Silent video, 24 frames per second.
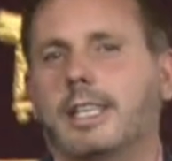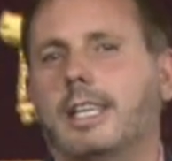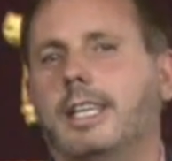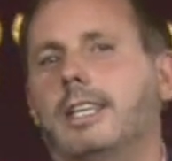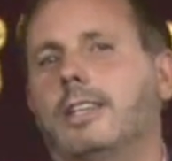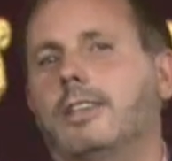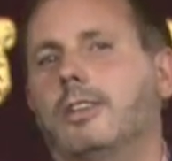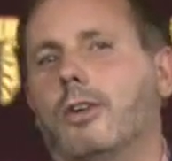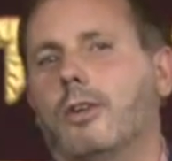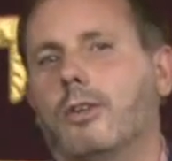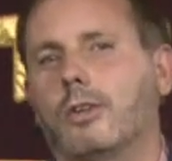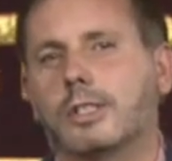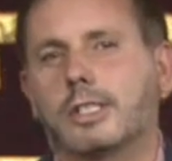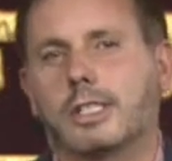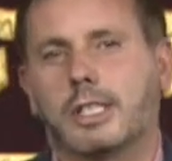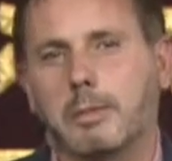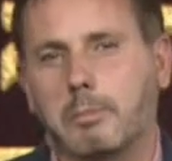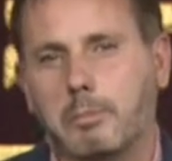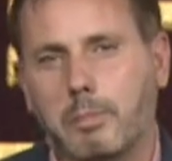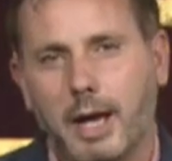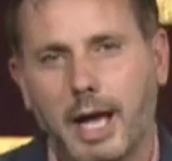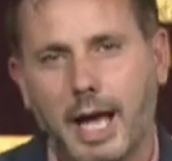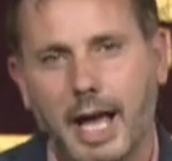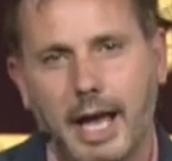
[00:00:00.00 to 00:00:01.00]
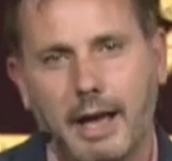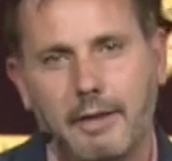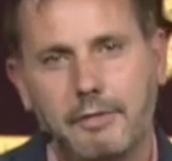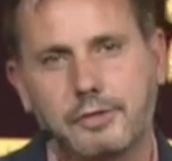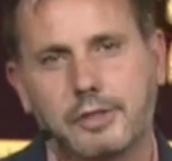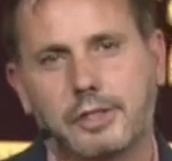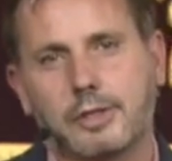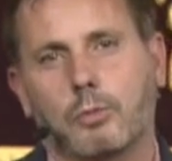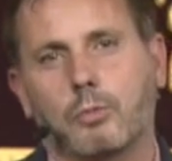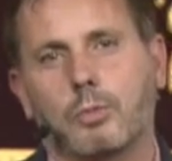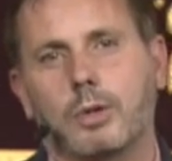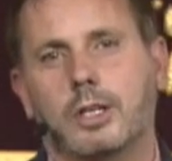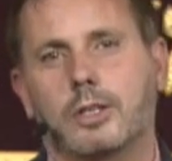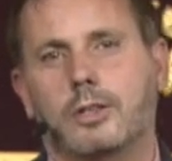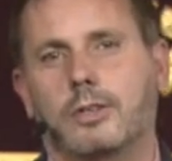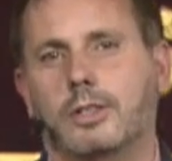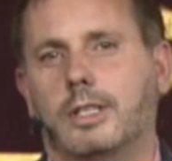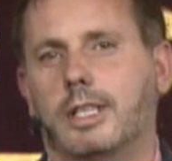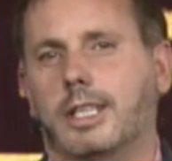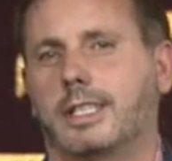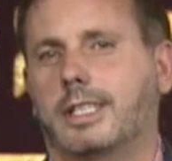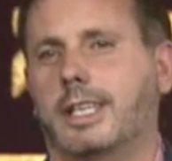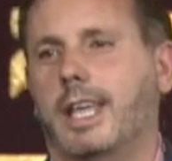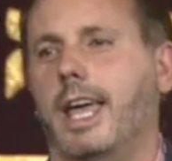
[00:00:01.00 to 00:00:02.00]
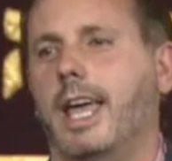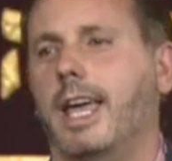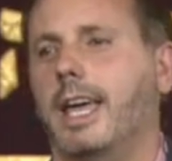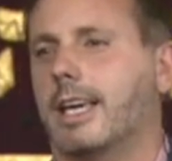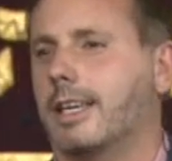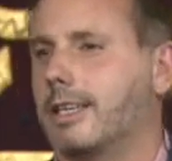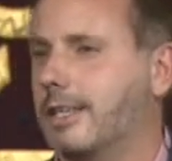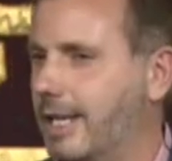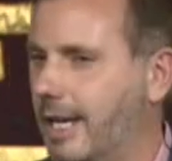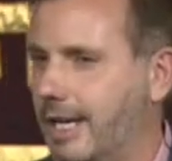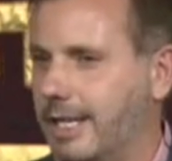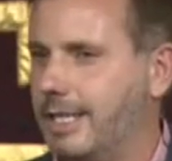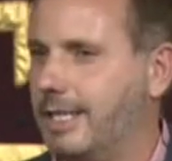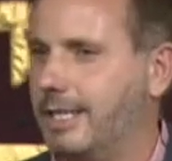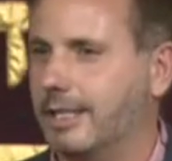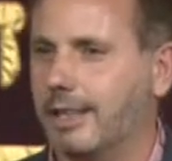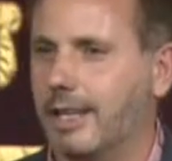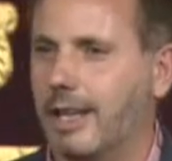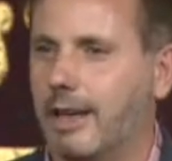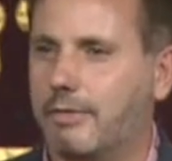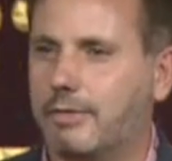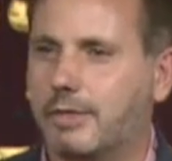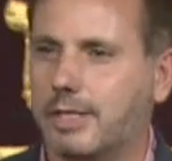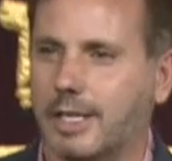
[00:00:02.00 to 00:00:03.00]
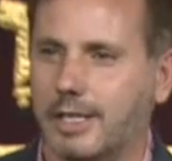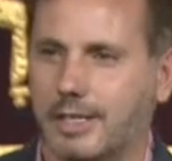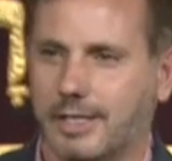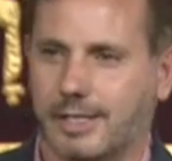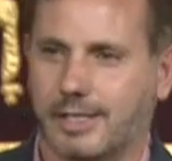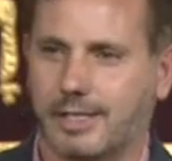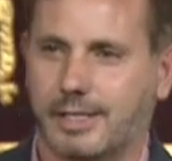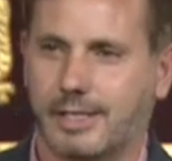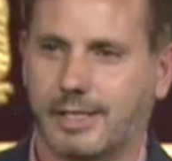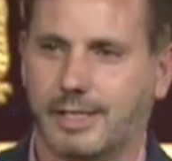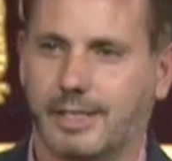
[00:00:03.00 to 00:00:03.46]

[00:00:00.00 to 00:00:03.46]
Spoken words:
He knows the paths that we're going to take, yet he loves us.